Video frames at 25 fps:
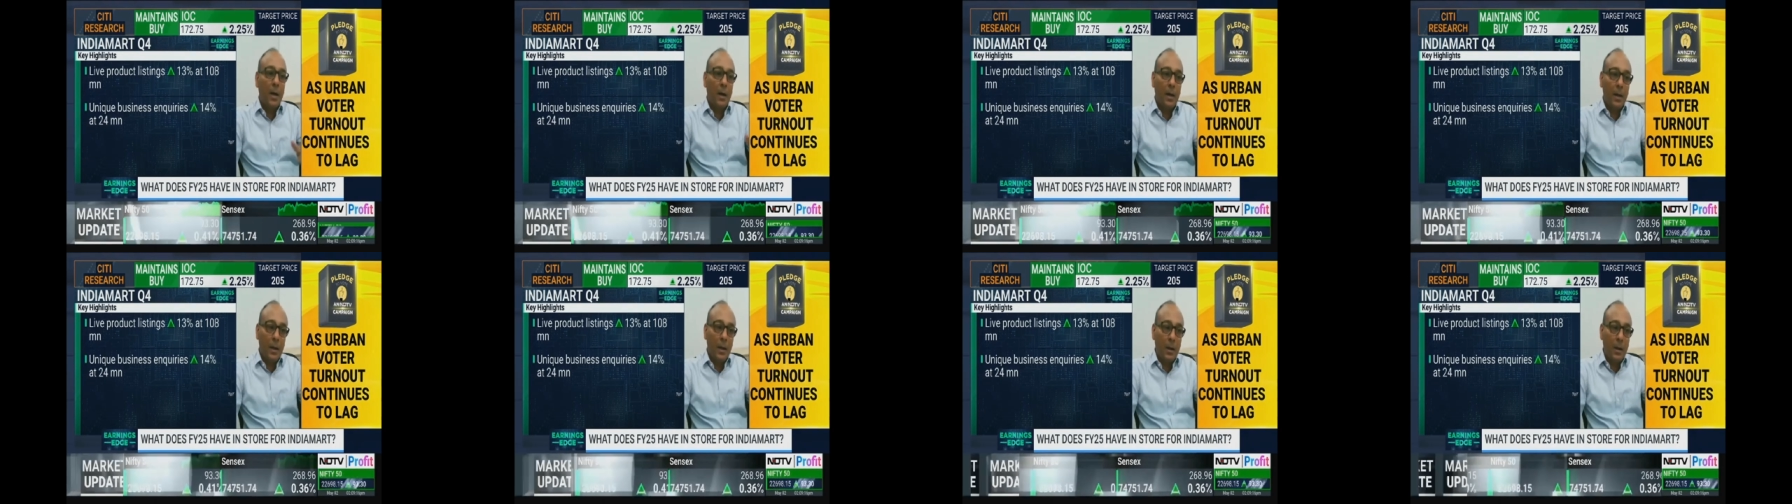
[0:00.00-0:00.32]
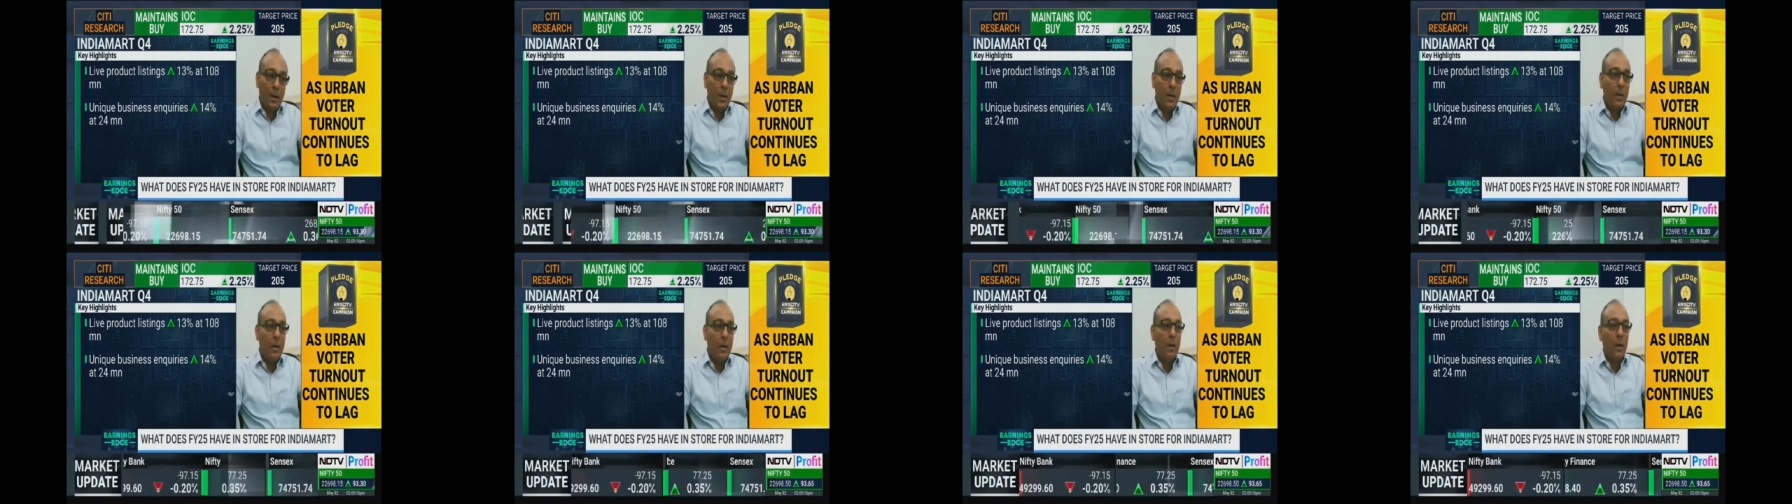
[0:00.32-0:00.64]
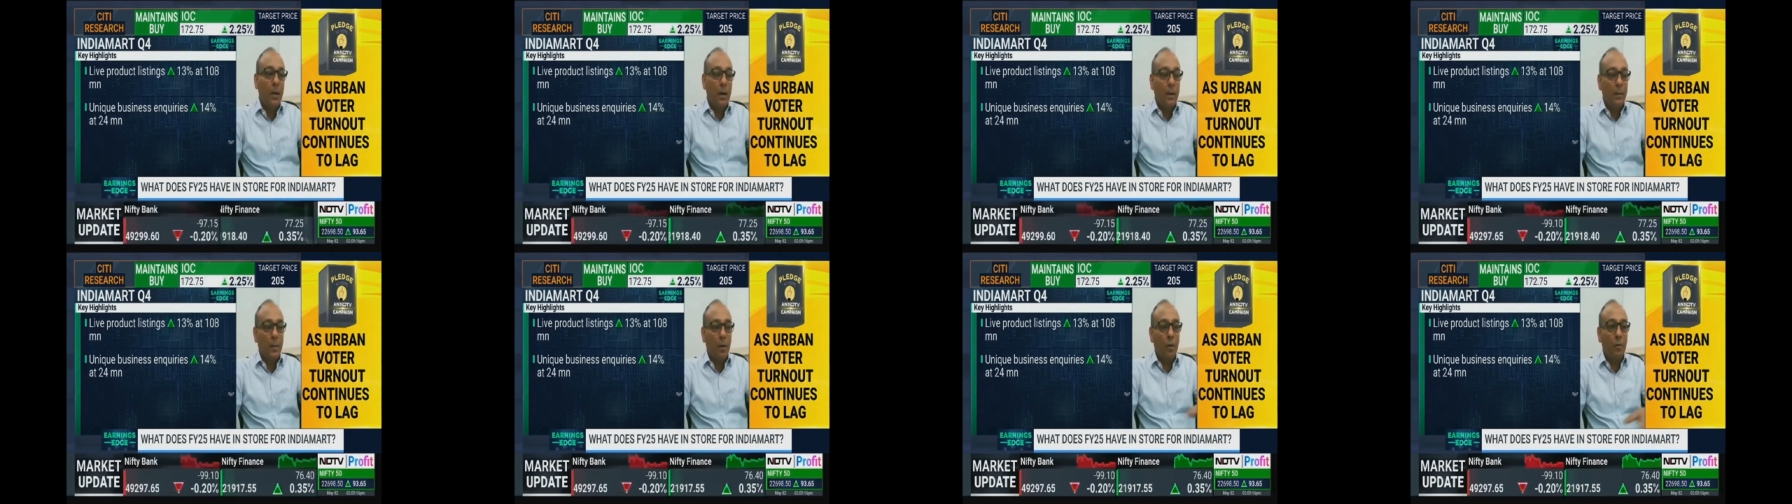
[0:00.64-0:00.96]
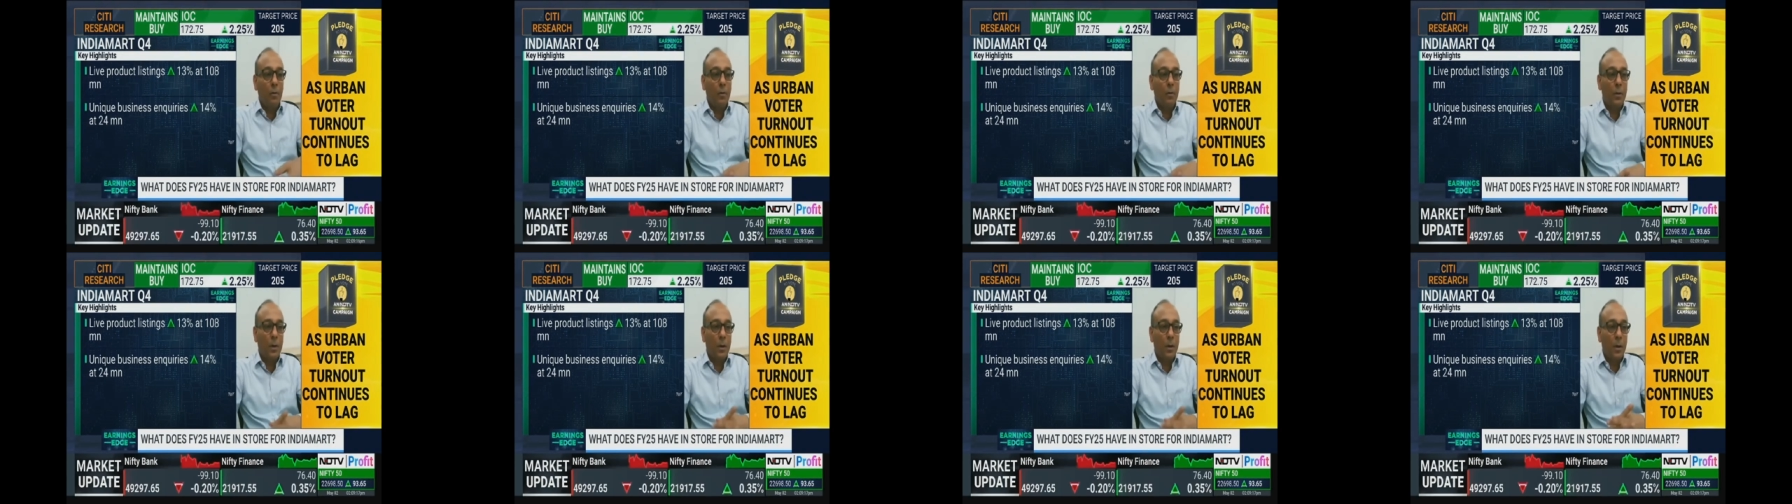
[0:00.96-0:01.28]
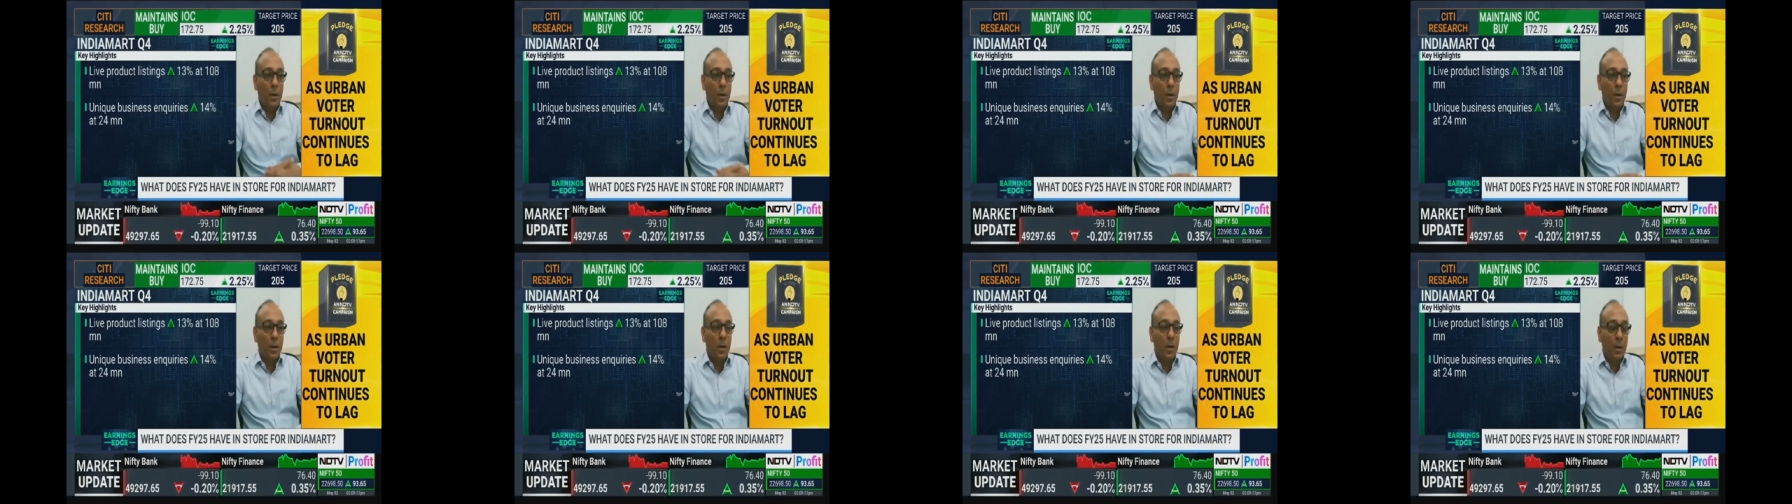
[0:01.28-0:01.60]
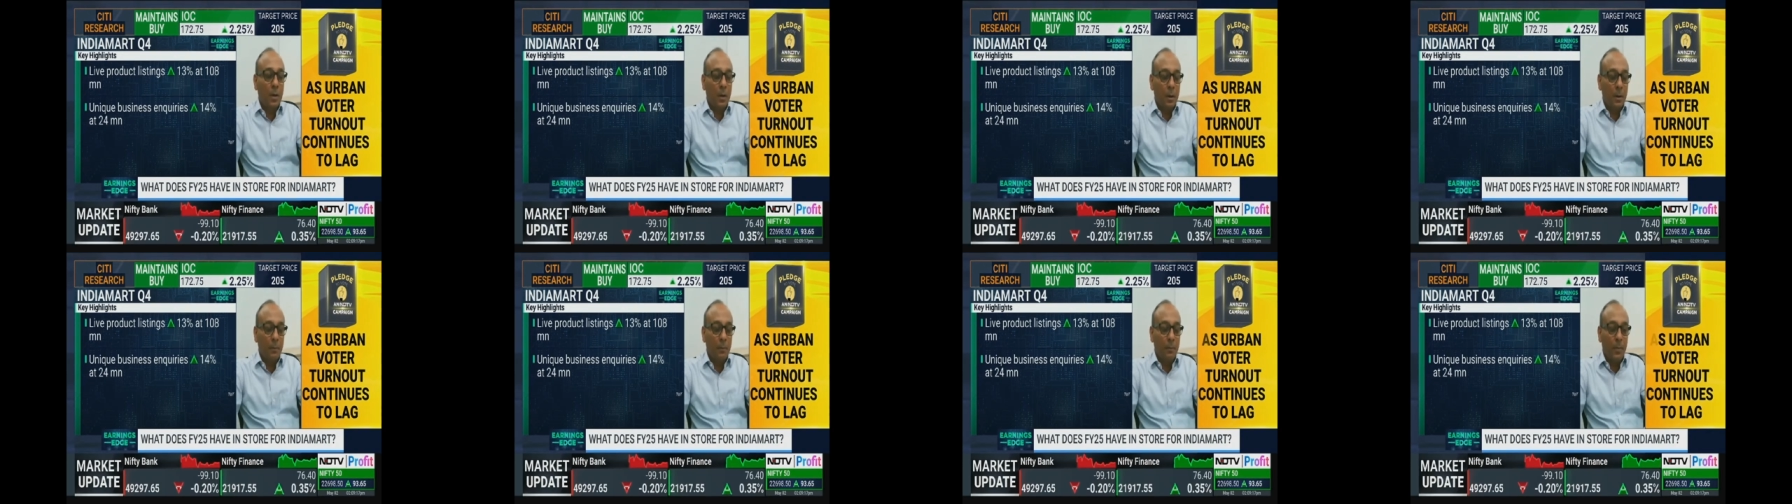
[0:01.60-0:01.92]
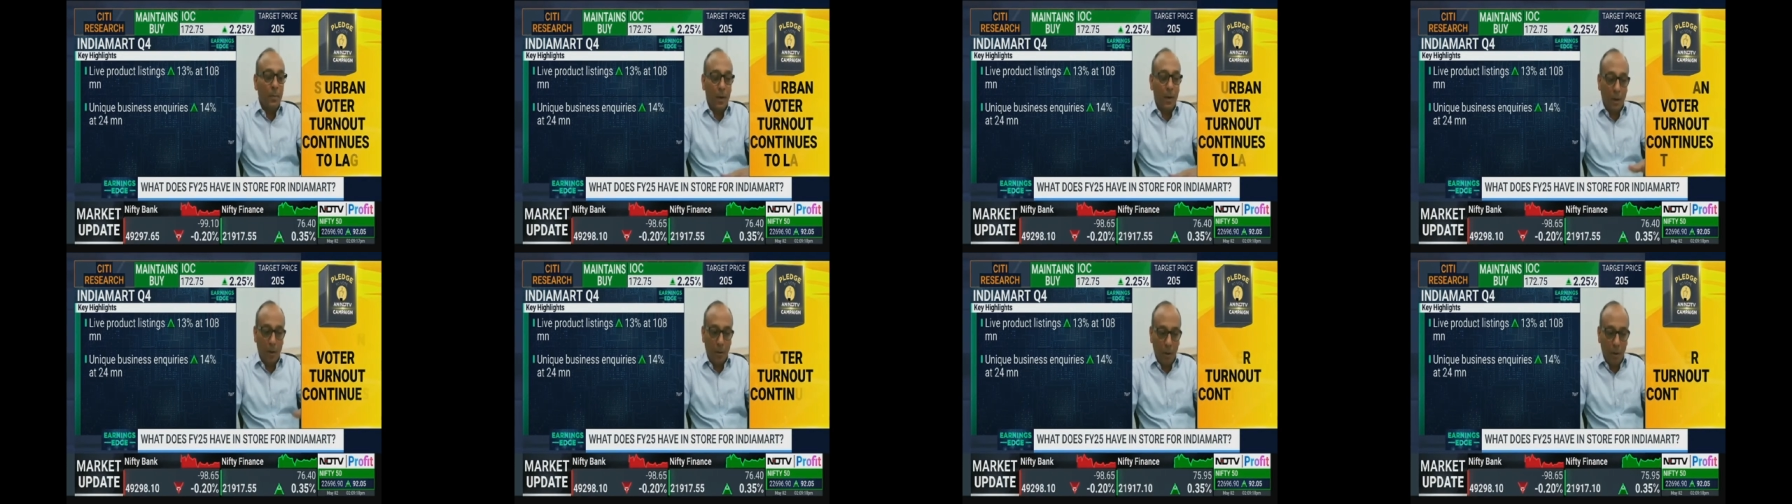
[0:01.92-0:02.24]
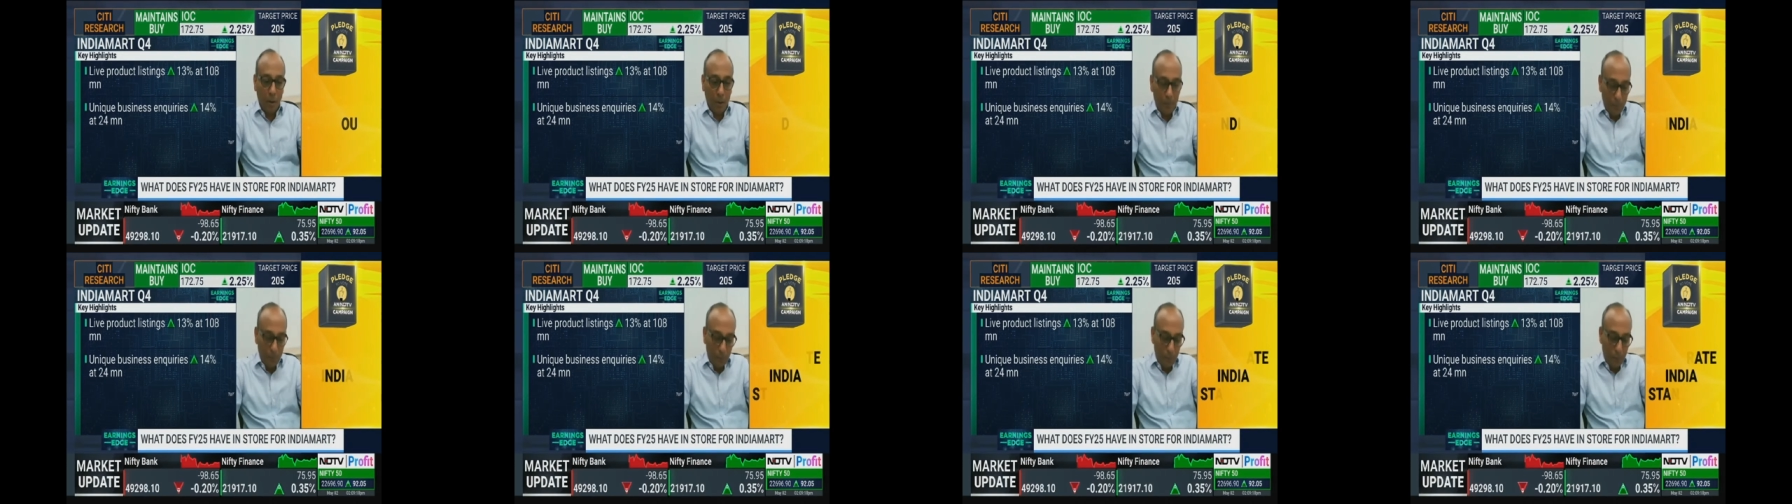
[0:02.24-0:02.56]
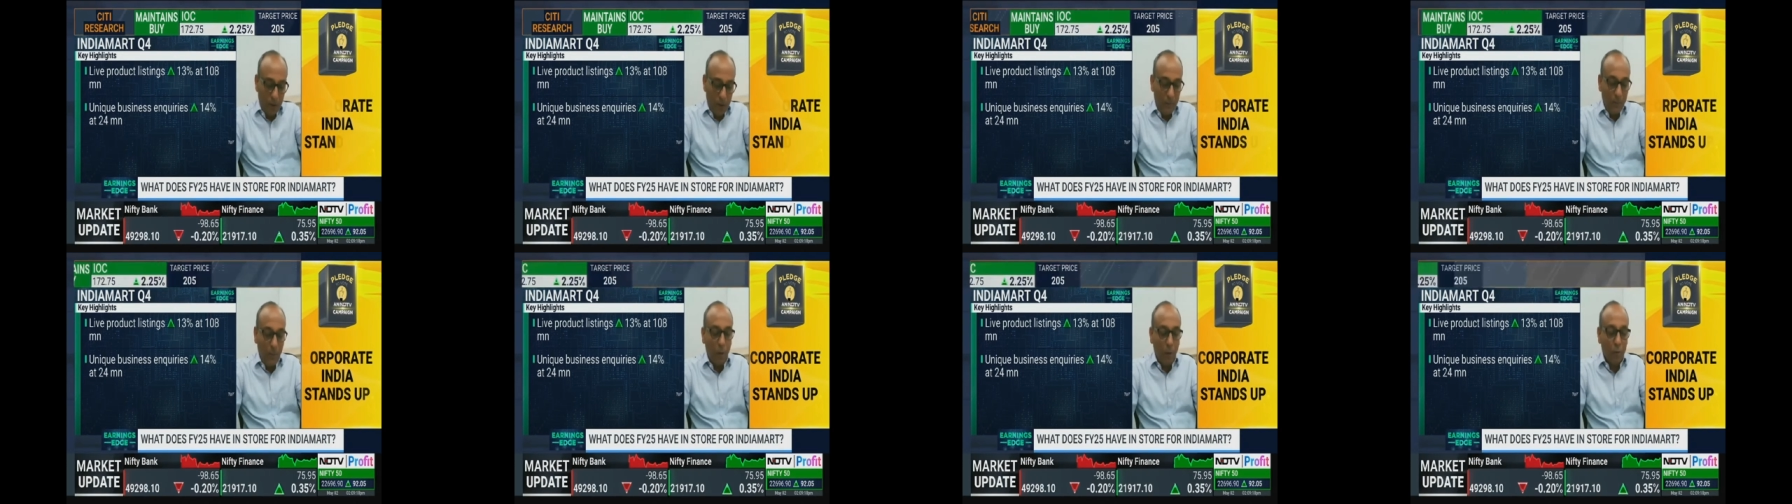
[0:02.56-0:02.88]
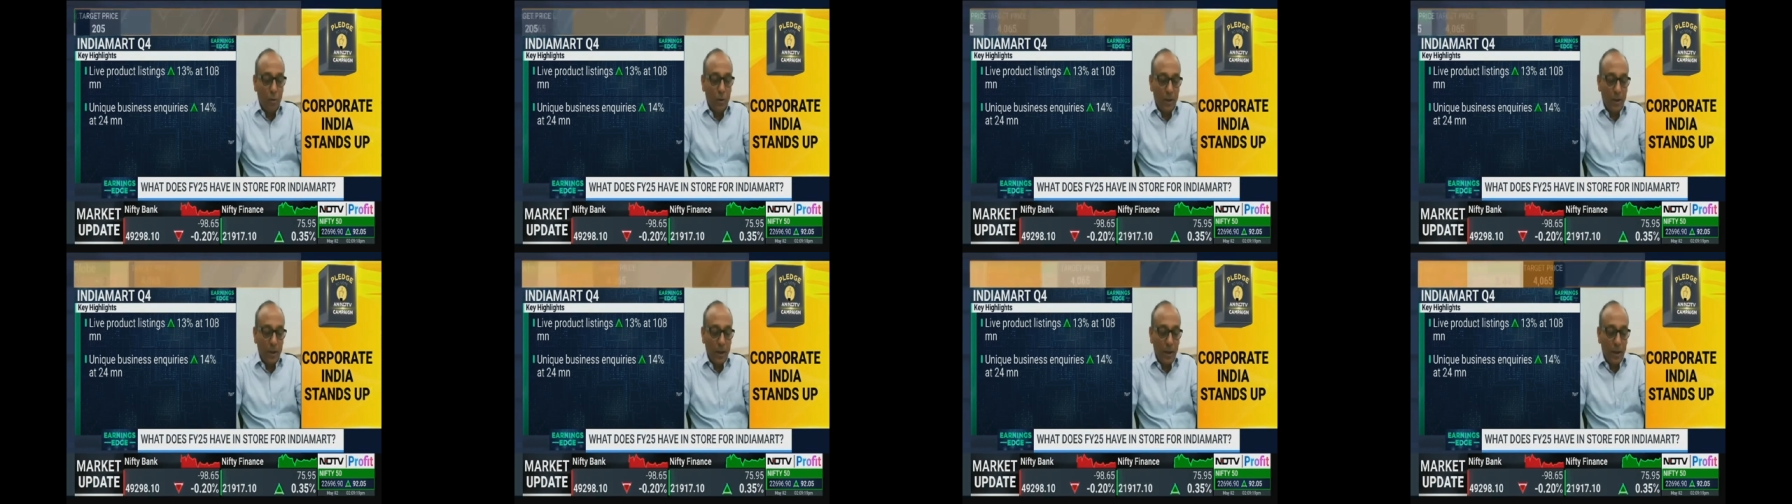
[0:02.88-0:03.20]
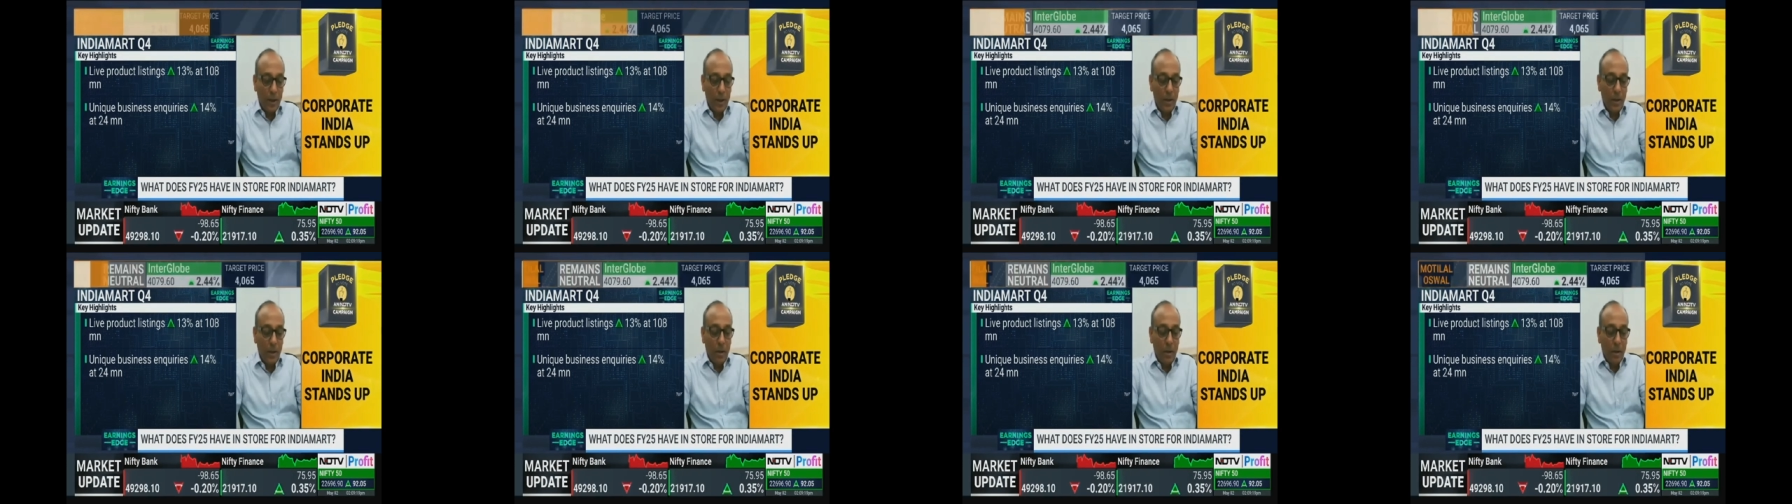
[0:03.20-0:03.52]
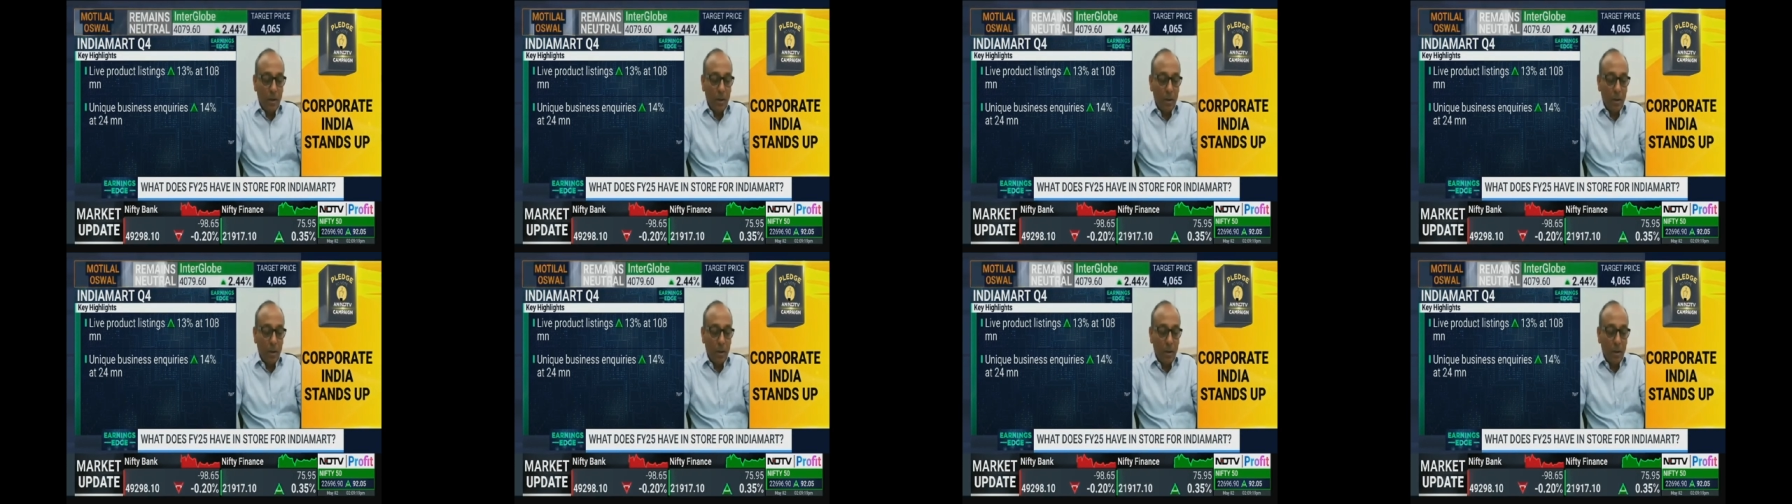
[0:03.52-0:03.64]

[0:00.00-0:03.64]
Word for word: and uh, about uh, you know if you leave out the